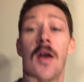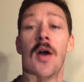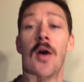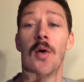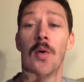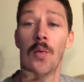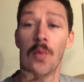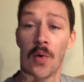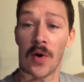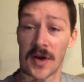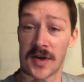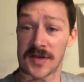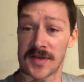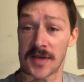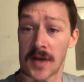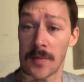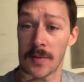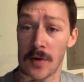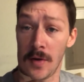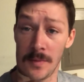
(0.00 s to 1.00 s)
What is up,
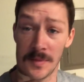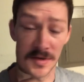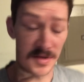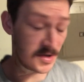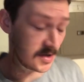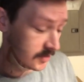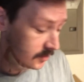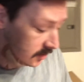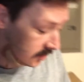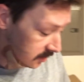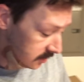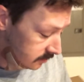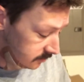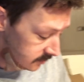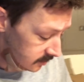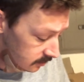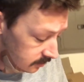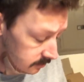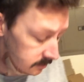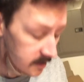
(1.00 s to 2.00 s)
homies, and welcome to
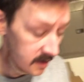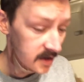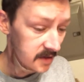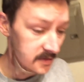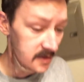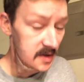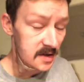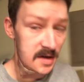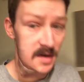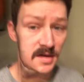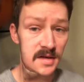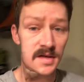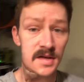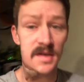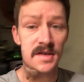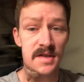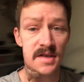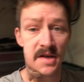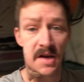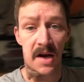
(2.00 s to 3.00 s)
Homemade Everything.
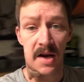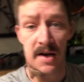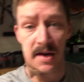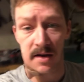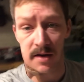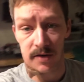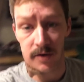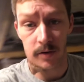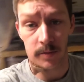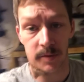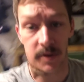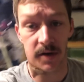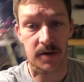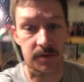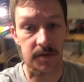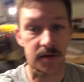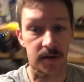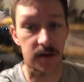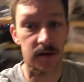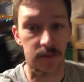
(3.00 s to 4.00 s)
Today on Homemade
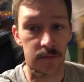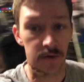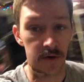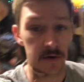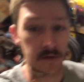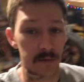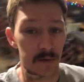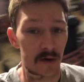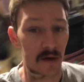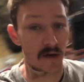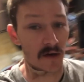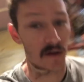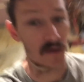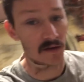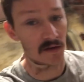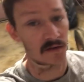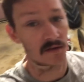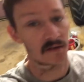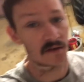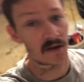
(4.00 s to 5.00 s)
Everything, we are working on this
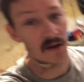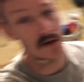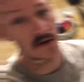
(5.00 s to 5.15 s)
dang